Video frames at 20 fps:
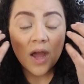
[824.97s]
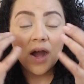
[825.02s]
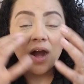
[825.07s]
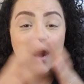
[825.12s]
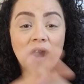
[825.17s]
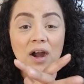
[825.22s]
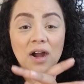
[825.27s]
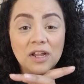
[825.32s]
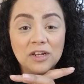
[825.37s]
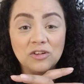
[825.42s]

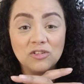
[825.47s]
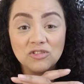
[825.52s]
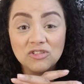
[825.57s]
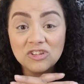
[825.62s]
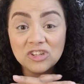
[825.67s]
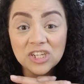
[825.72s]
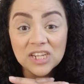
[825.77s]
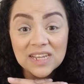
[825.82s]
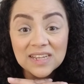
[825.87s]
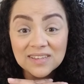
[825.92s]
on your
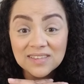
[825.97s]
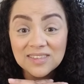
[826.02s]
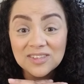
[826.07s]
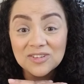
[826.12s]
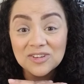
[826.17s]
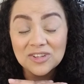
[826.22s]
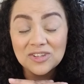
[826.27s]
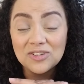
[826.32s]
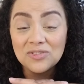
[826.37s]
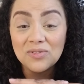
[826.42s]
cheeks, you
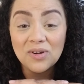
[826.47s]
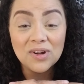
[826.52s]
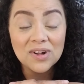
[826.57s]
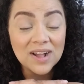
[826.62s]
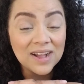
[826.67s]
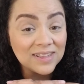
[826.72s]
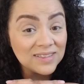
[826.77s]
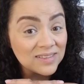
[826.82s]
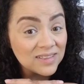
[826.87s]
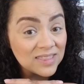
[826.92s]
can do all
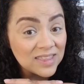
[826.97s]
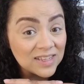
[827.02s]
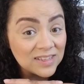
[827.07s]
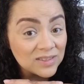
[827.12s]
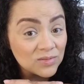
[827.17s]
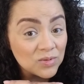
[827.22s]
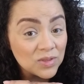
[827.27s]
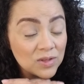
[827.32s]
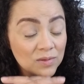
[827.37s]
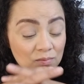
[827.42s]
kinds of things
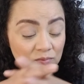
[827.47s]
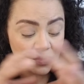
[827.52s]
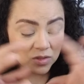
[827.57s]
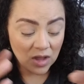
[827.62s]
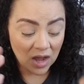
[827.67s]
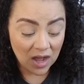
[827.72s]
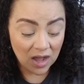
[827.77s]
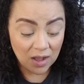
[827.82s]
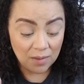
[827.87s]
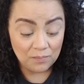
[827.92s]
with them.
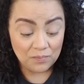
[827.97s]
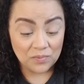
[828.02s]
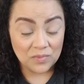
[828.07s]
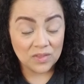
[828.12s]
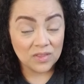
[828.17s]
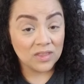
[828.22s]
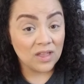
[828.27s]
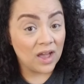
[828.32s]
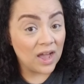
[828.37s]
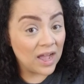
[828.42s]

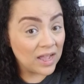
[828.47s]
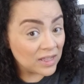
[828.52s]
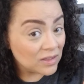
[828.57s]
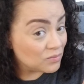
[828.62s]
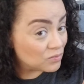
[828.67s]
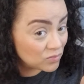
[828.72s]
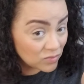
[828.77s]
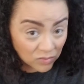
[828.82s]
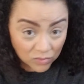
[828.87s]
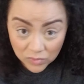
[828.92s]

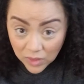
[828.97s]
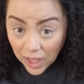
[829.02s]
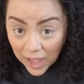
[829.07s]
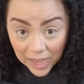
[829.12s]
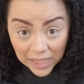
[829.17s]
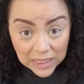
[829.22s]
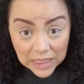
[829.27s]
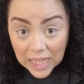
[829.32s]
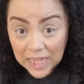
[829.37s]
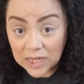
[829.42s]

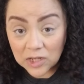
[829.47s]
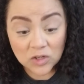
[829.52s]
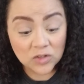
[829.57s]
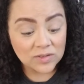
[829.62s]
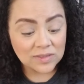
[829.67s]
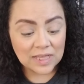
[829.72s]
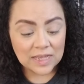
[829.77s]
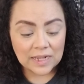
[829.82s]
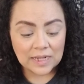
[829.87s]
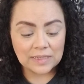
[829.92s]

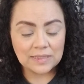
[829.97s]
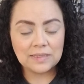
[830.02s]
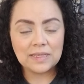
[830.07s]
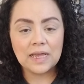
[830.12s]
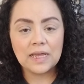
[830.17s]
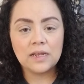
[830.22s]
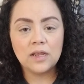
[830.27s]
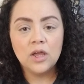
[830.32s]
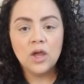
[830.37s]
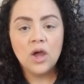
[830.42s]
Eyeliners, like I
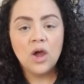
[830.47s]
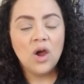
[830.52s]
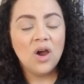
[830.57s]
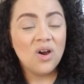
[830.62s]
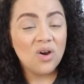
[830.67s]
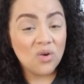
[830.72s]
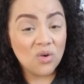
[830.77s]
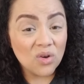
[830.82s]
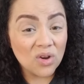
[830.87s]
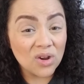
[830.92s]
said,
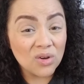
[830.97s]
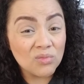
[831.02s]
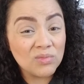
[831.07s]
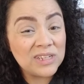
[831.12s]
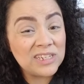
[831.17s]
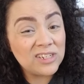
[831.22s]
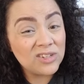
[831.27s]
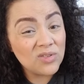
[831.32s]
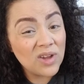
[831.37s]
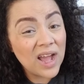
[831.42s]
or we
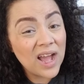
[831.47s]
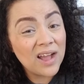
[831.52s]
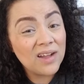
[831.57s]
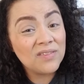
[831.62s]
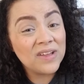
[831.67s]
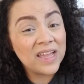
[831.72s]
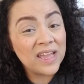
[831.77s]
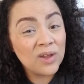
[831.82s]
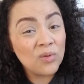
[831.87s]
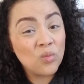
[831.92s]
do have
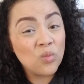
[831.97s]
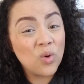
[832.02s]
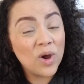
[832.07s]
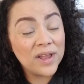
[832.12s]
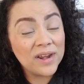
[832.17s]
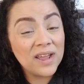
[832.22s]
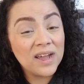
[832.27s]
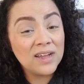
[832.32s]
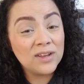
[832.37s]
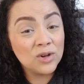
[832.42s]
a
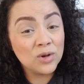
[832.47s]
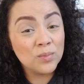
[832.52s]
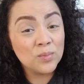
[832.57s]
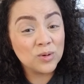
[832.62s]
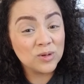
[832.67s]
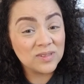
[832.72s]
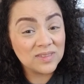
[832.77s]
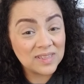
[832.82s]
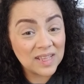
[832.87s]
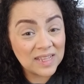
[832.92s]

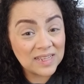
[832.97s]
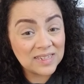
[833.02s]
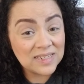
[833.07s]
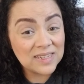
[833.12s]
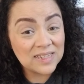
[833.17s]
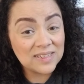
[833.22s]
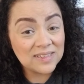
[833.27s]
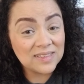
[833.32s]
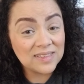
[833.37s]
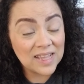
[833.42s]

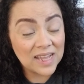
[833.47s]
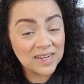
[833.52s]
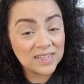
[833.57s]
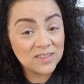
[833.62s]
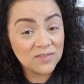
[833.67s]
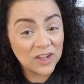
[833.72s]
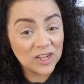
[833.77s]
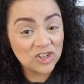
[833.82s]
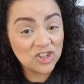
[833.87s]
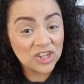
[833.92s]
100%
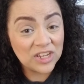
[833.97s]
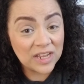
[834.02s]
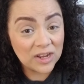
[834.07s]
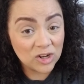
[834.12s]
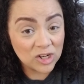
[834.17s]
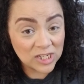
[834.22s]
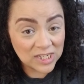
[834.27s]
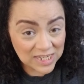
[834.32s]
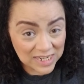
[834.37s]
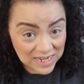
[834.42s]
satisfaction
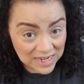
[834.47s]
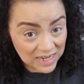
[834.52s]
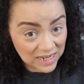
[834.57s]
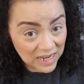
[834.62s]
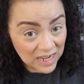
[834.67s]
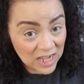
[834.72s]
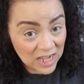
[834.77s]
guarantee,